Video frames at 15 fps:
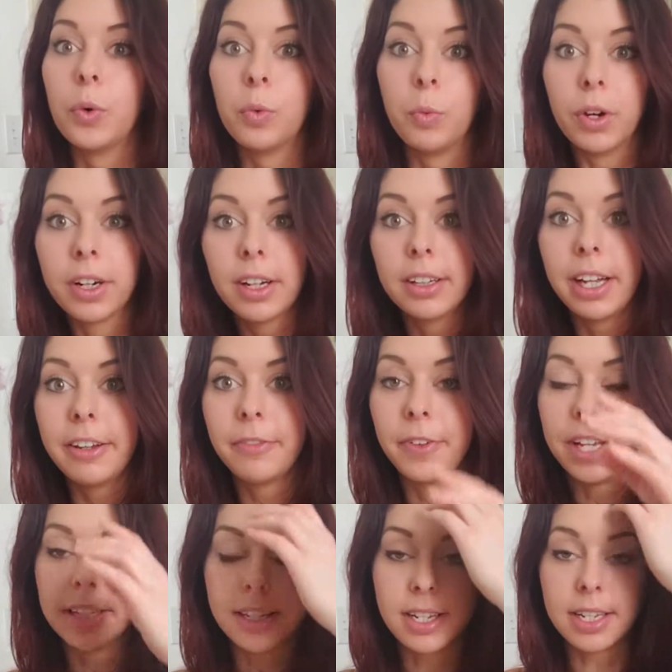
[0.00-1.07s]
What are life
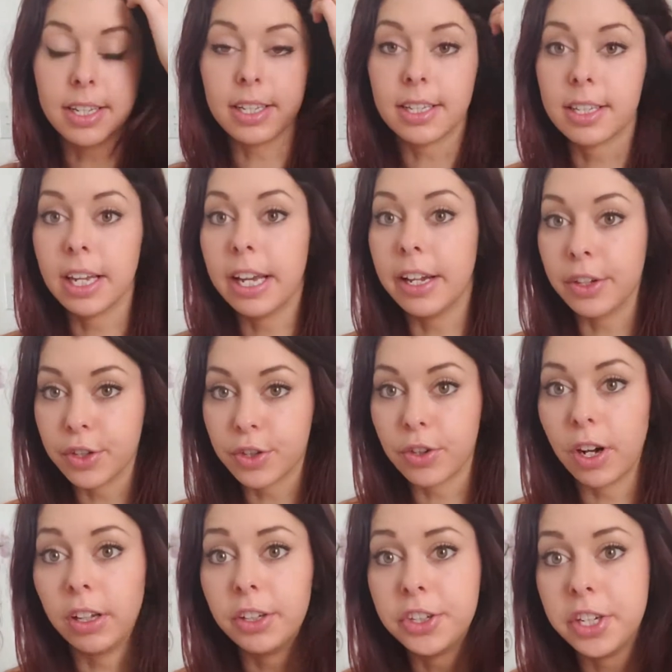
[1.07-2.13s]
phases in
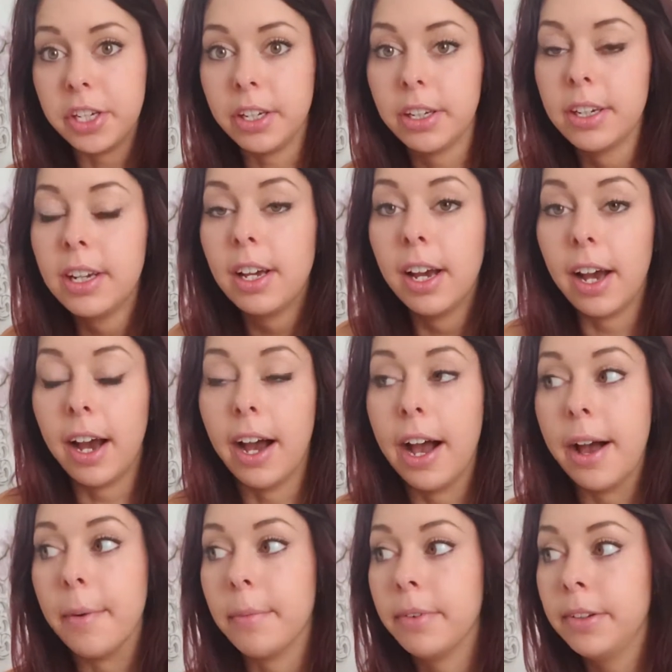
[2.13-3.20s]
astrology?
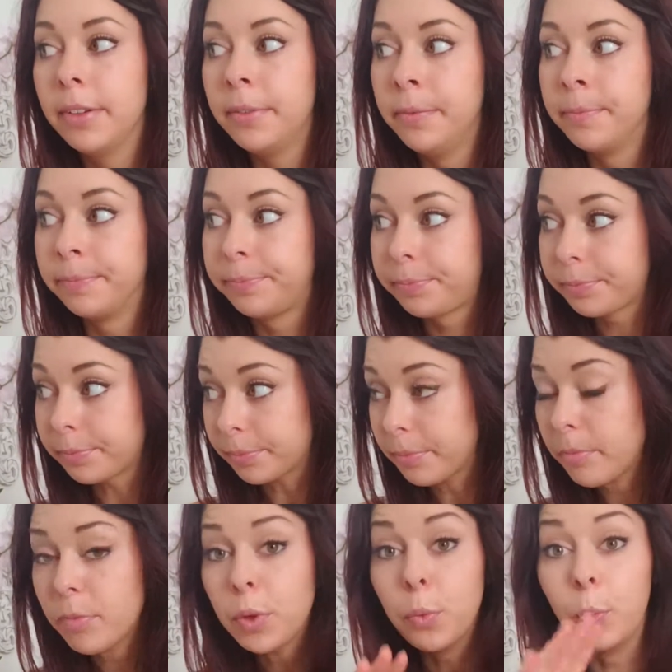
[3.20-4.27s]
Um,
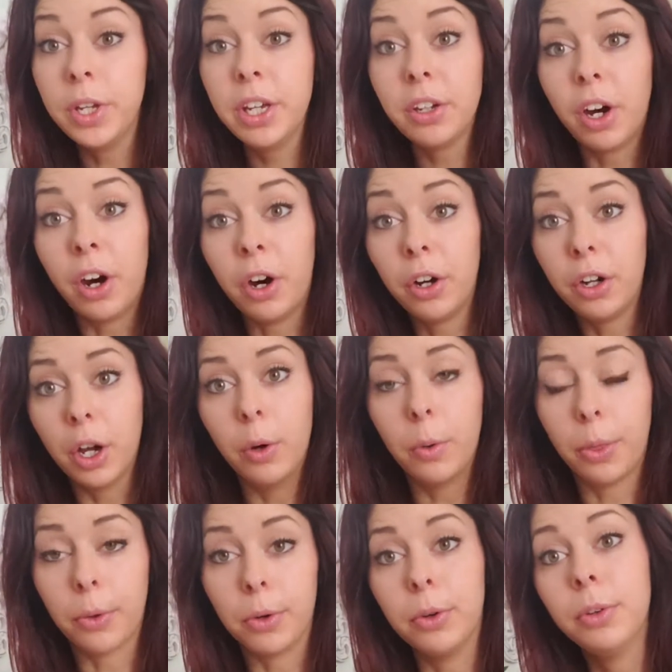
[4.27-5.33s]
we all go
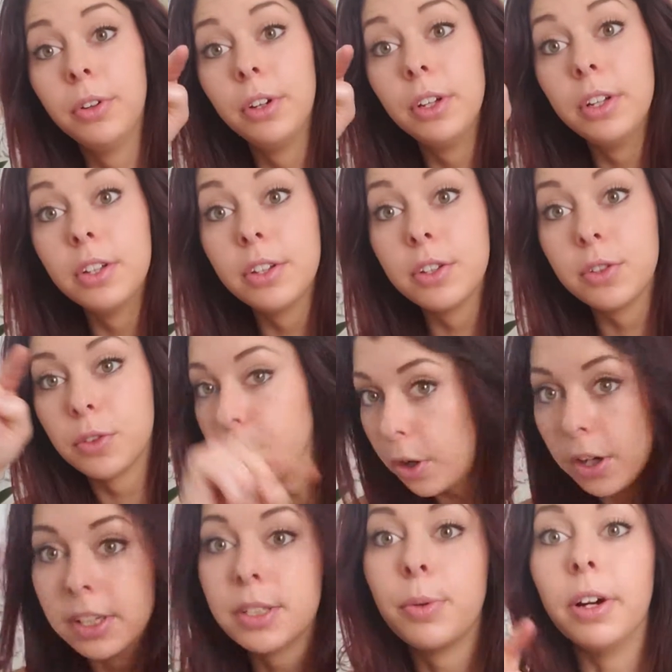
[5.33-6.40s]
through
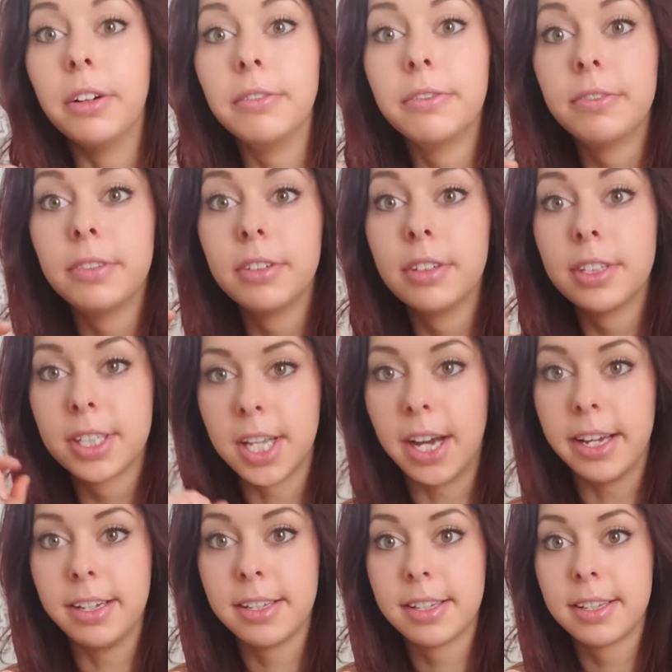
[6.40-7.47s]
all 12
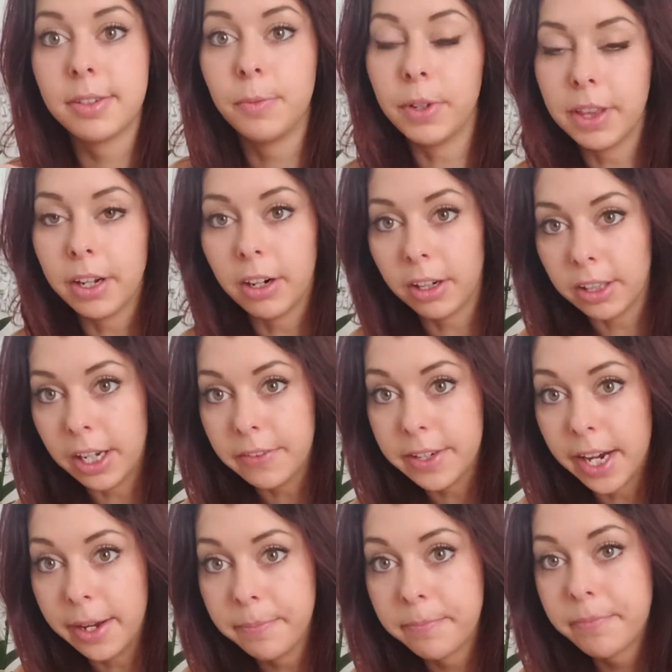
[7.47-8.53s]
signs within our
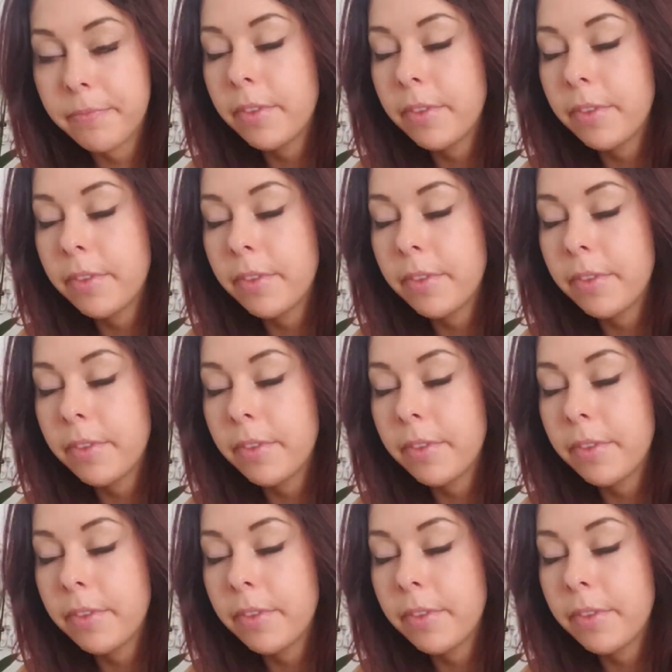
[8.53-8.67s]
lifetime.